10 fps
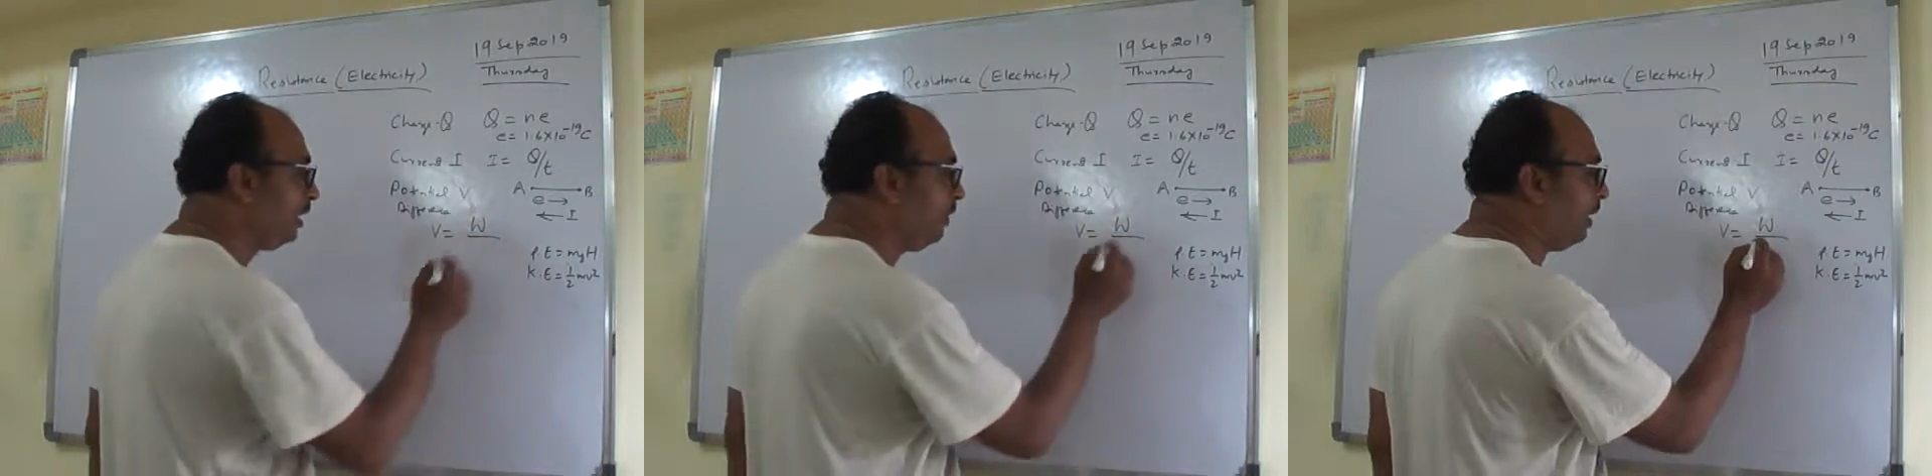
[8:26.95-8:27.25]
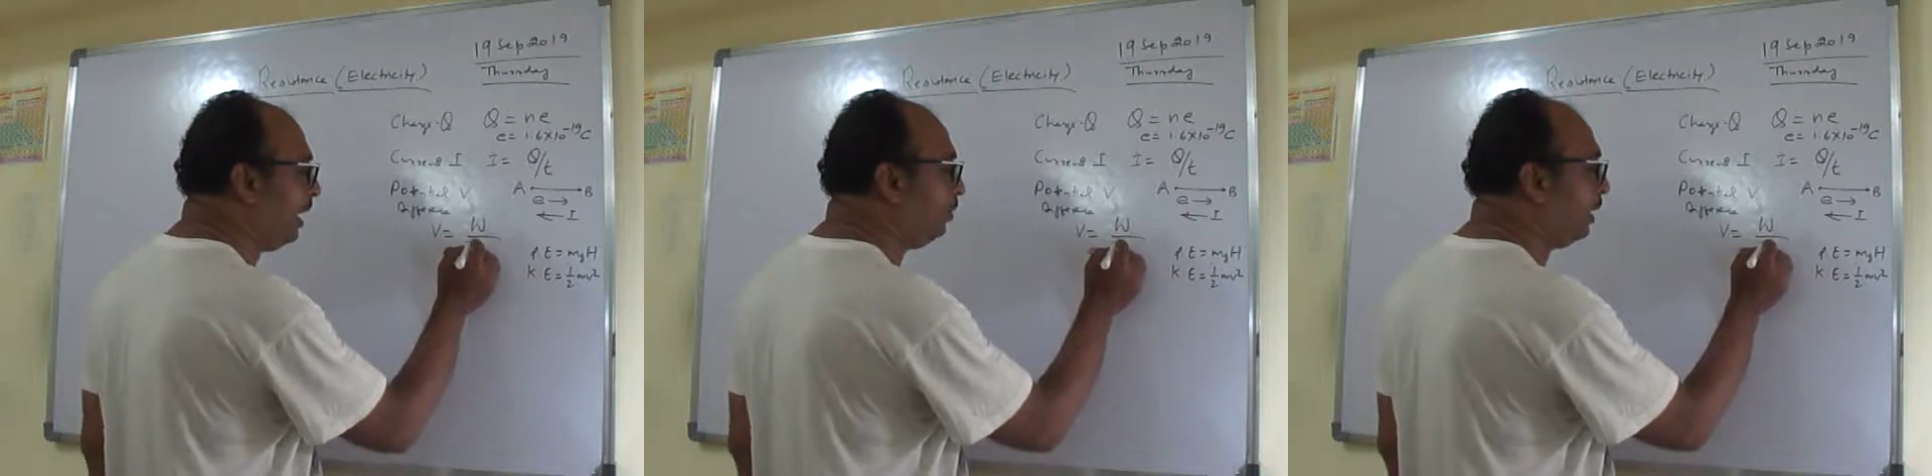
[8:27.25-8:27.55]

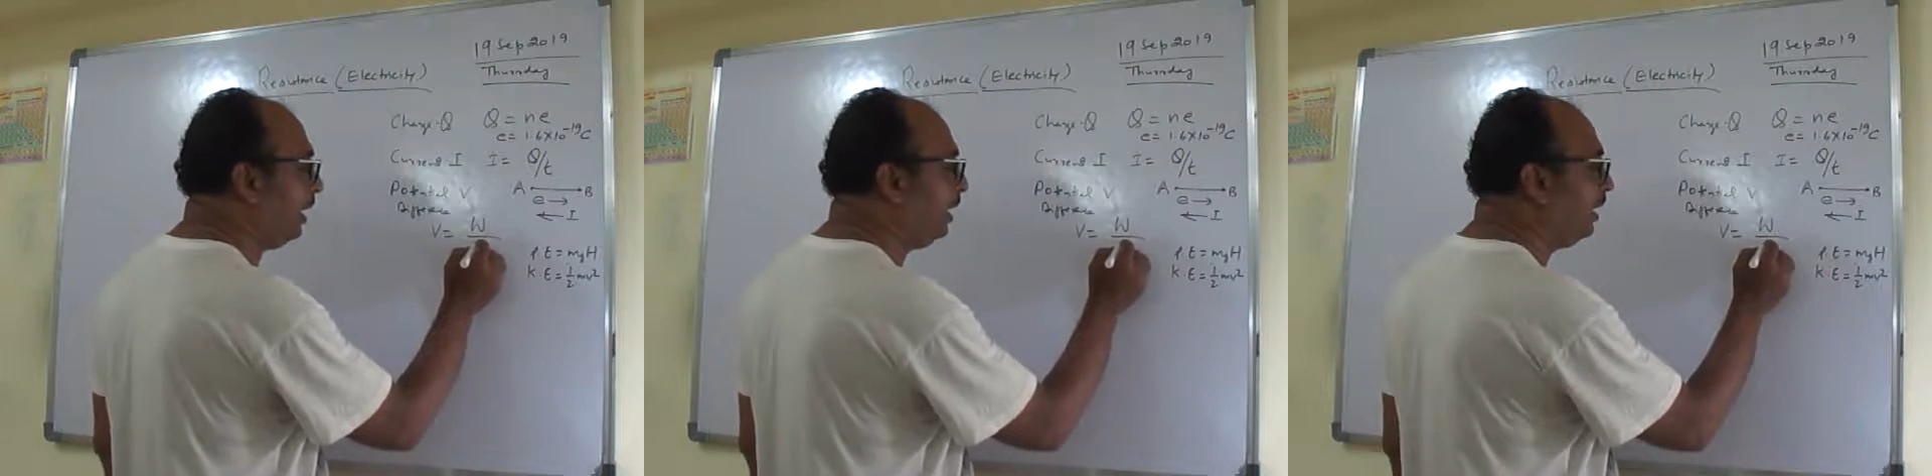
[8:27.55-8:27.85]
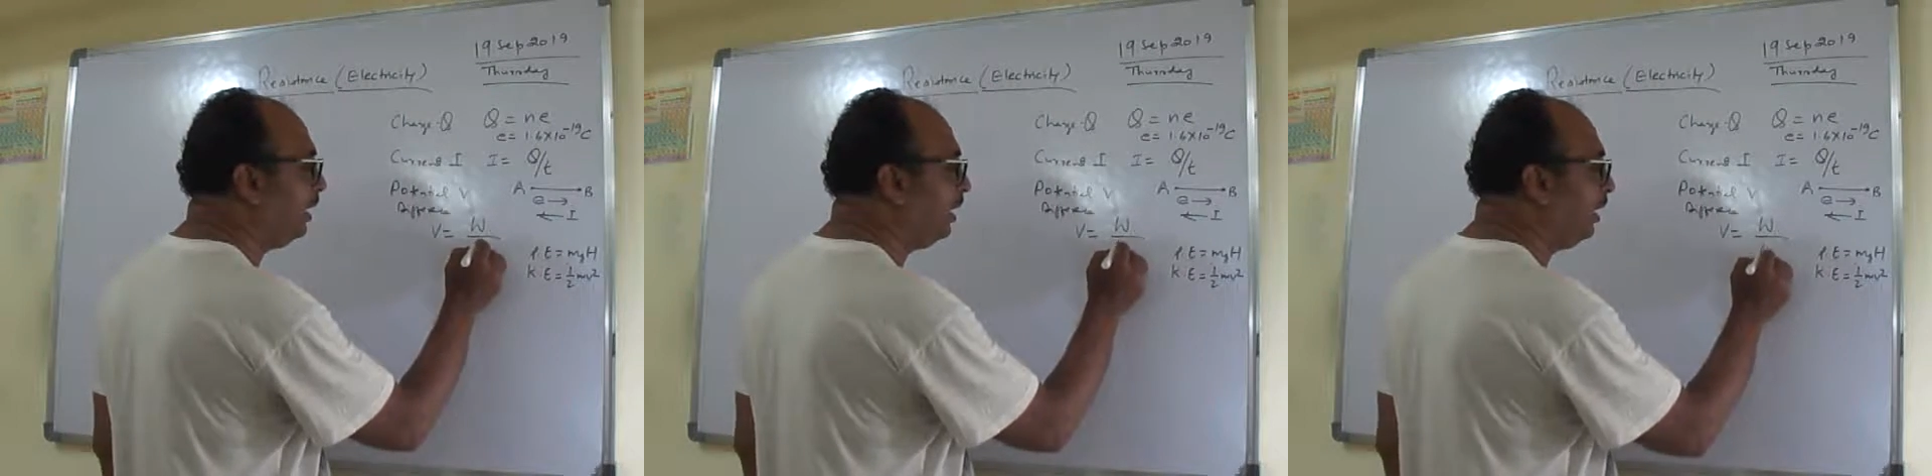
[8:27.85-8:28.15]
divided
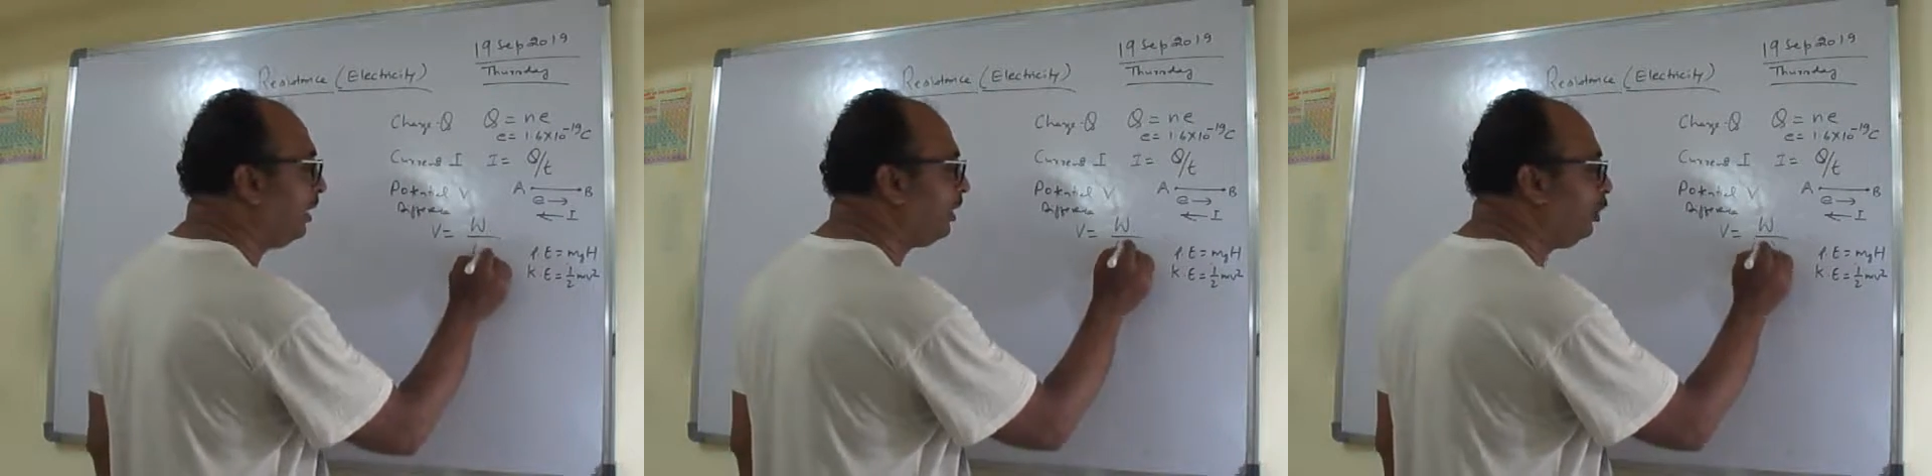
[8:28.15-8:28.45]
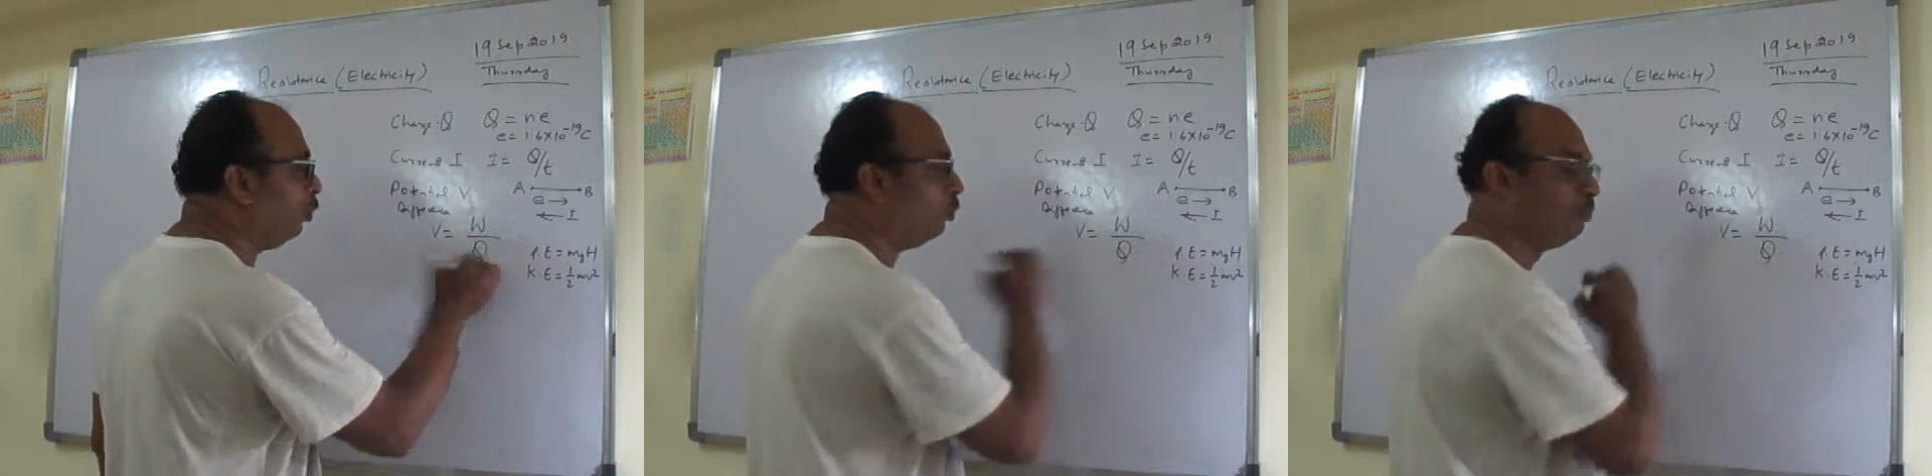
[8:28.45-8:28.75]
by
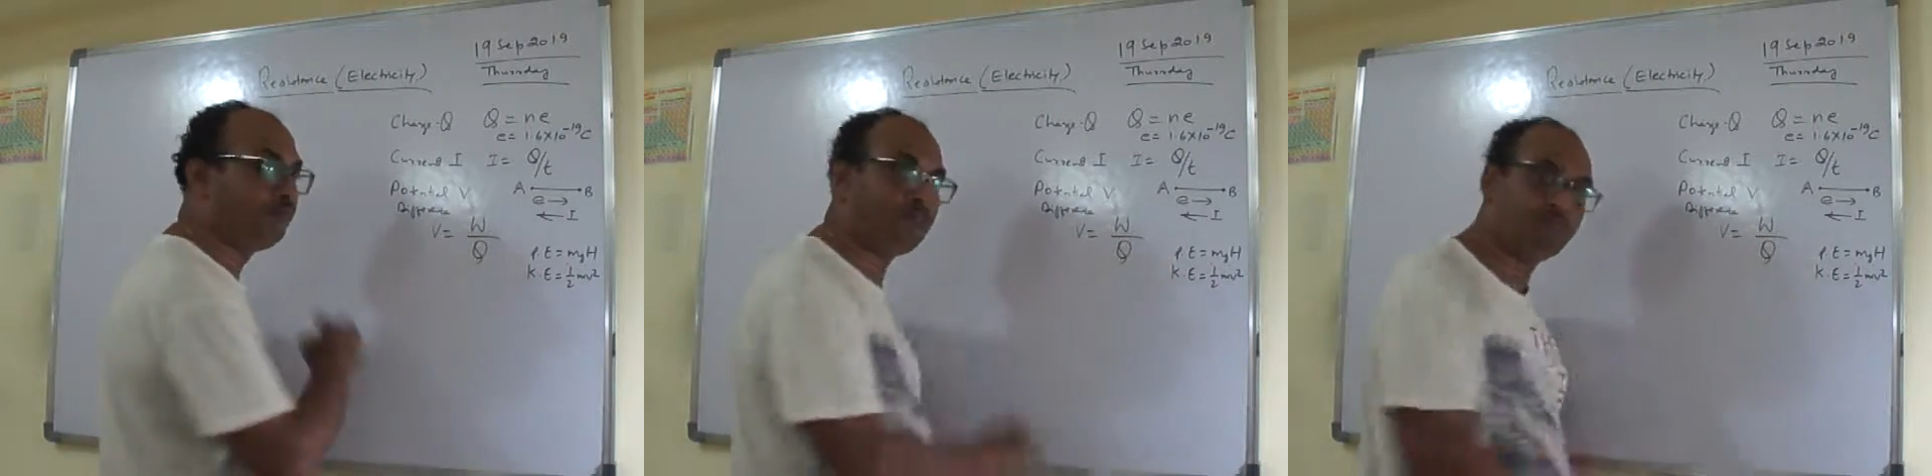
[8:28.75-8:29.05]
Q.